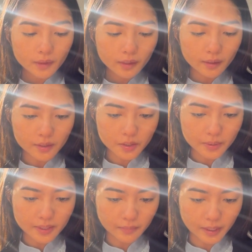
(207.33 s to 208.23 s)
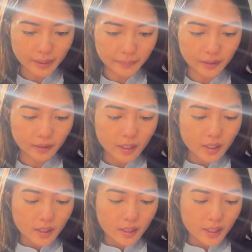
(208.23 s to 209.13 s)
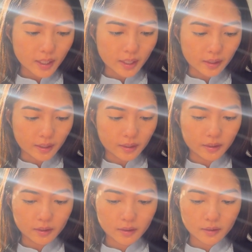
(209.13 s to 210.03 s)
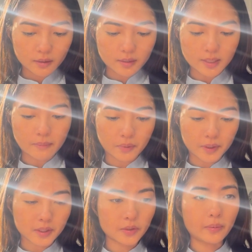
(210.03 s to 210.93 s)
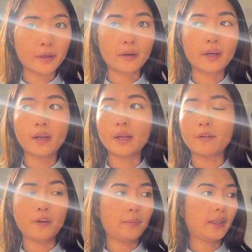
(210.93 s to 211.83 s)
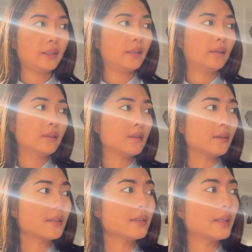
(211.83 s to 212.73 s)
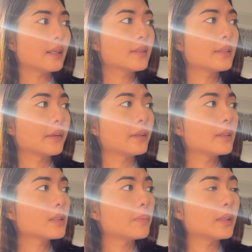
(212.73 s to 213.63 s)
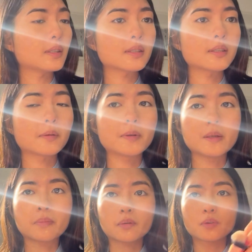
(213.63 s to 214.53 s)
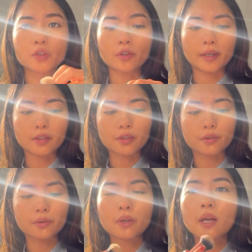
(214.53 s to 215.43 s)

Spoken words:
There's always something happening. And then December is where everybody starts to get serious, because there are people trying to